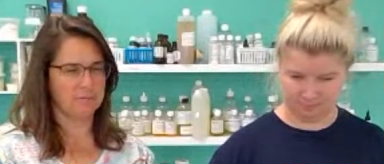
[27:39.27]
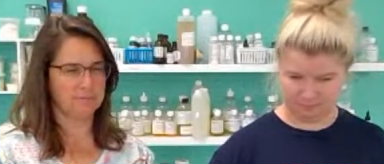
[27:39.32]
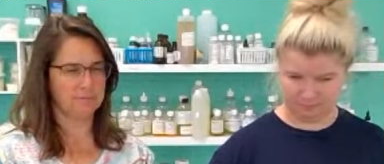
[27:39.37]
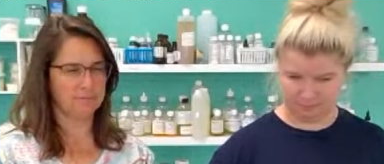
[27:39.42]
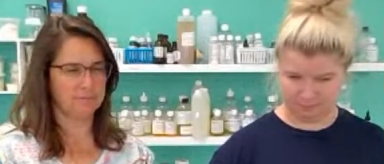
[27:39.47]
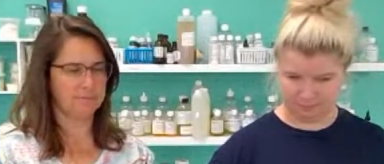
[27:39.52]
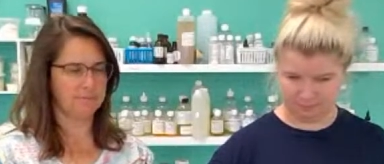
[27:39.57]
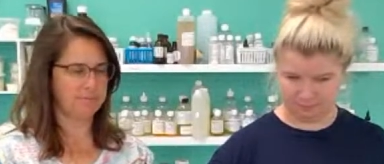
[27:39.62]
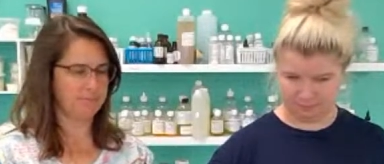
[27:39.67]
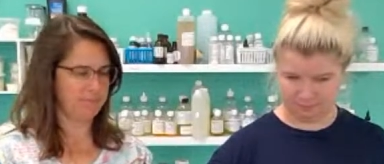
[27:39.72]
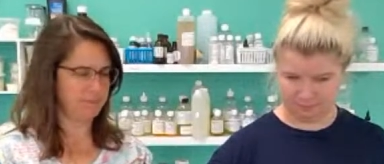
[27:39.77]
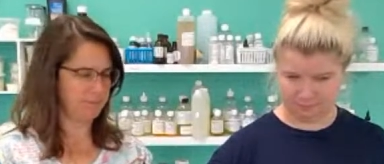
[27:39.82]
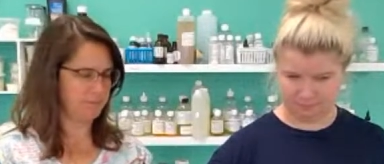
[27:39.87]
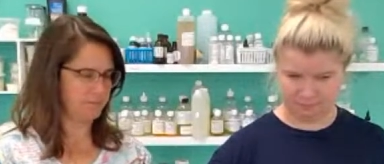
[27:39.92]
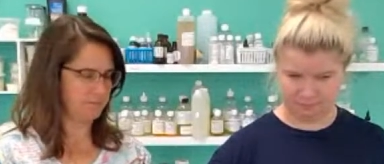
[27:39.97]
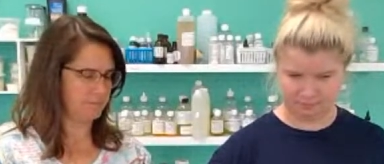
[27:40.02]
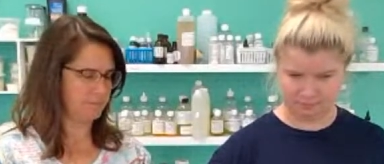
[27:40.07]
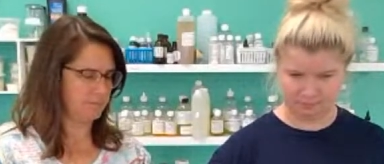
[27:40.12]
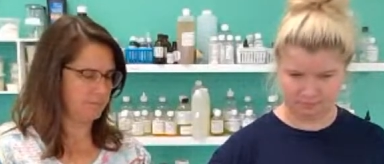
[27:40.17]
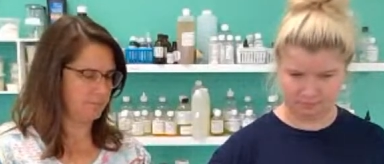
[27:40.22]

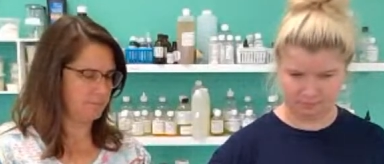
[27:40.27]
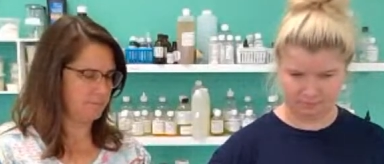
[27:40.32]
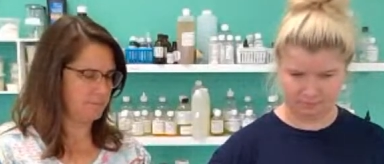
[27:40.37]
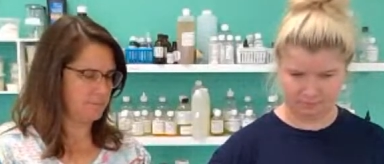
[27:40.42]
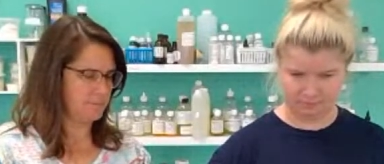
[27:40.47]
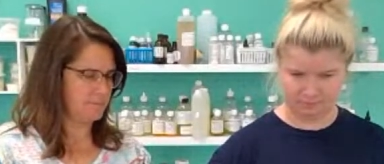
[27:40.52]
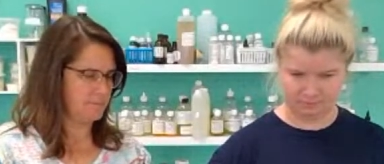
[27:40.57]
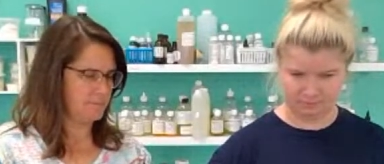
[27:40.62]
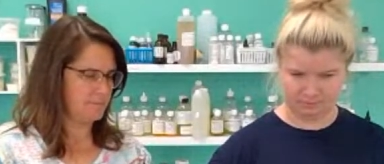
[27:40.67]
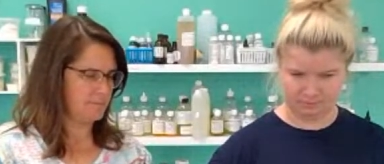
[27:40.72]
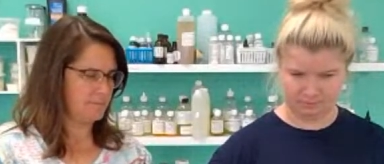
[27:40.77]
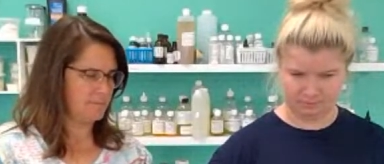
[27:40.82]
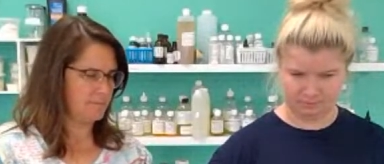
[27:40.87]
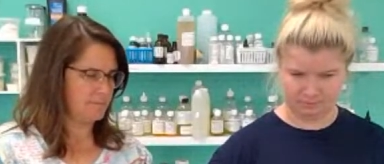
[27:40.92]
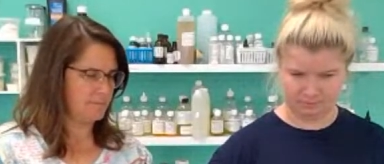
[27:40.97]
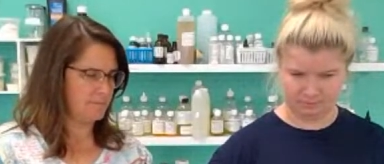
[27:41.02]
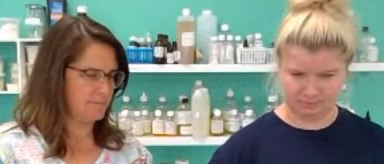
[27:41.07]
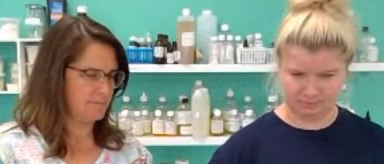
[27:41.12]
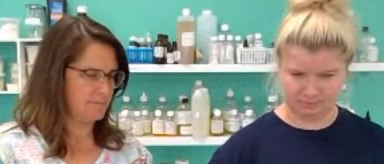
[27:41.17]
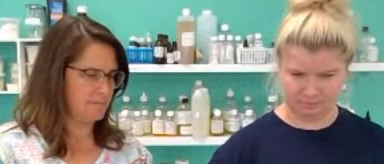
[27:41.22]

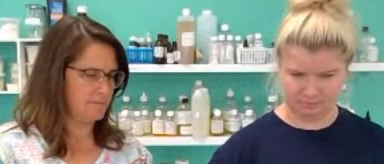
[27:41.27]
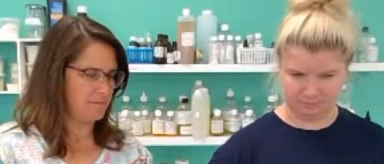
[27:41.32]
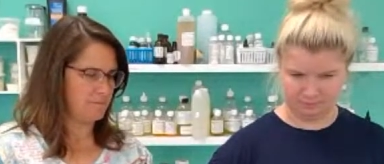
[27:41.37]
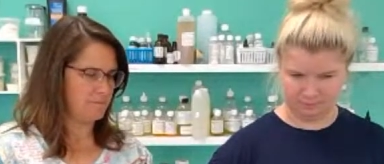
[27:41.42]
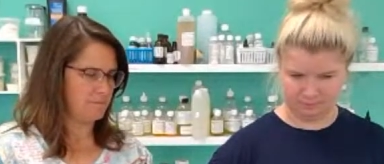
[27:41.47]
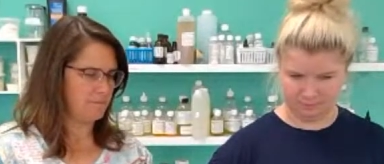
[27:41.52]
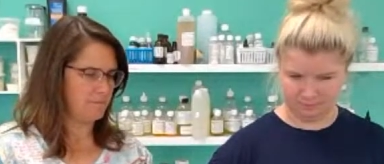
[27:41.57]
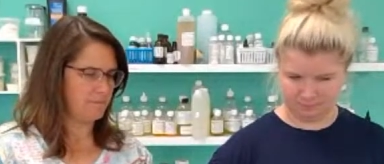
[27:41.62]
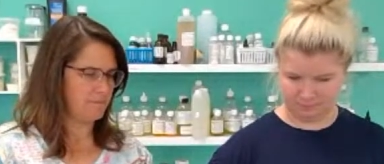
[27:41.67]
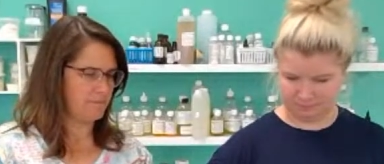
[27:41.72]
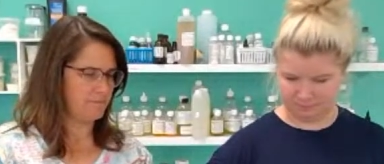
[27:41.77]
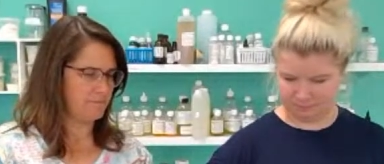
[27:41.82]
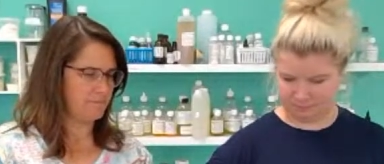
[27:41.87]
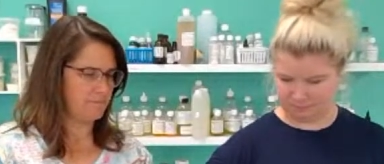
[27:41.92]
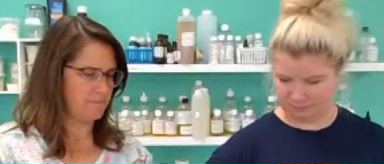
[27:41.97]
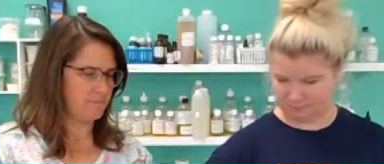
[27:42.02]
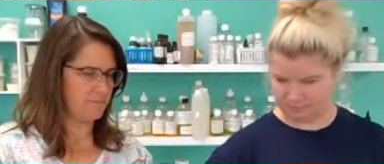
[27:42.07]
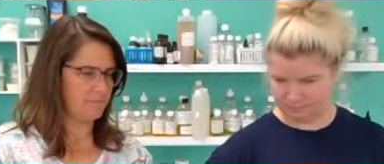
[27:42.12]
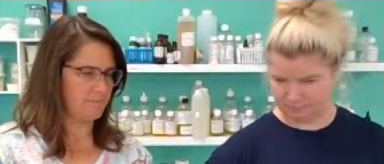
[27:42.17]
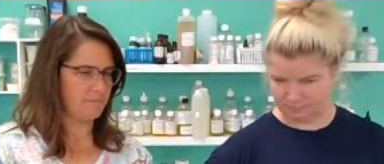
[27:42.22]

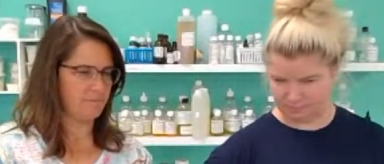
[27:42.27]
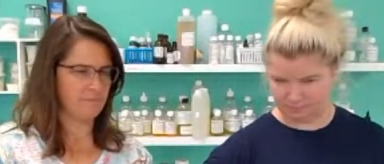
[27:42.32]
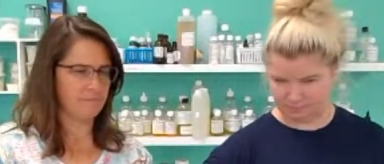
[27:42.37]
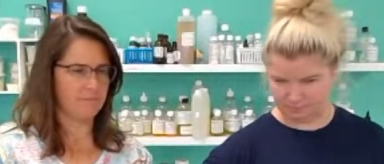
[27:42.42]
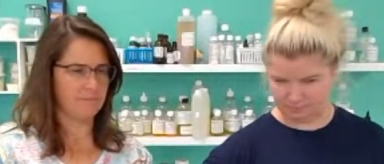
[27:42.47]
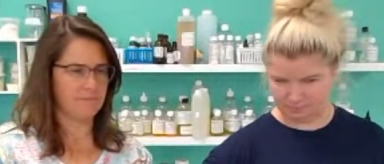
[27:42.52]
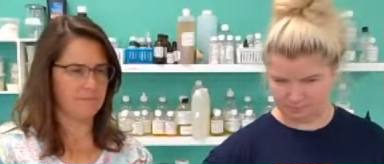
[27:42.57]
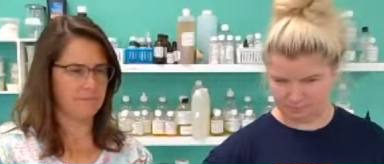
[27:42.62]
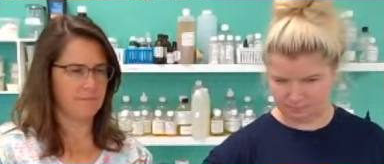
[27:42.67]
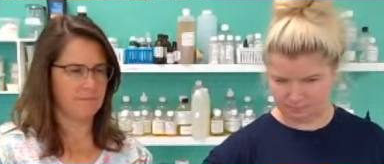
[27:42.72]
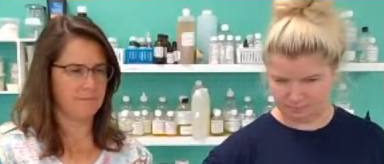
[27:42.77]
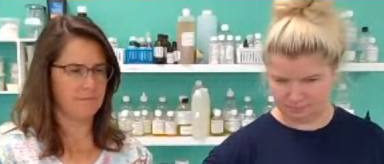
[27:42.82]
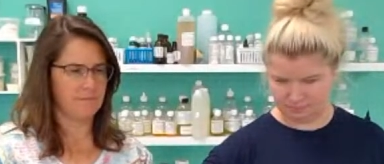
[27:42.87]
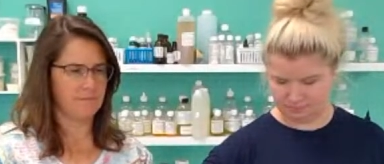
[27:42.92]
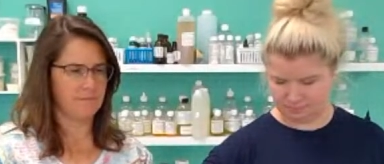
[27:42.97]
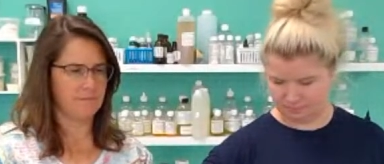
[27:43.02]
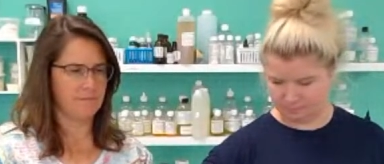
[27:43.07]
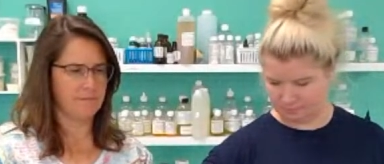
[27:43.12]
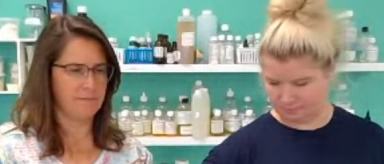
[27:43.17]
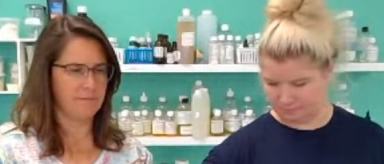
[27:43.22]

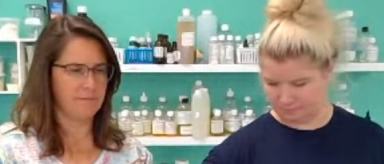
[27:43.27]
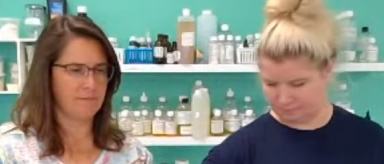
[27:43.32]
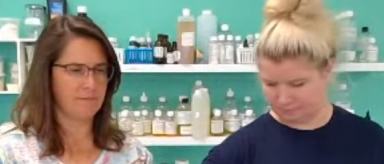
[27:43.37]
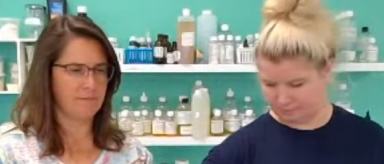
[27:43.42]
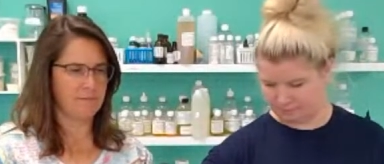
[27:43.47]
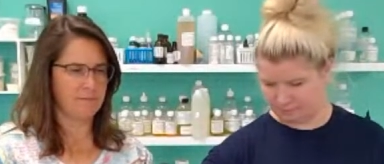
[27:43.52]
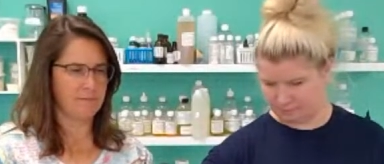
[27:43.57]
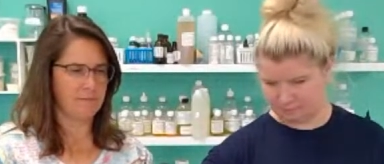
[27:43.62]
No one is speaking in this clip.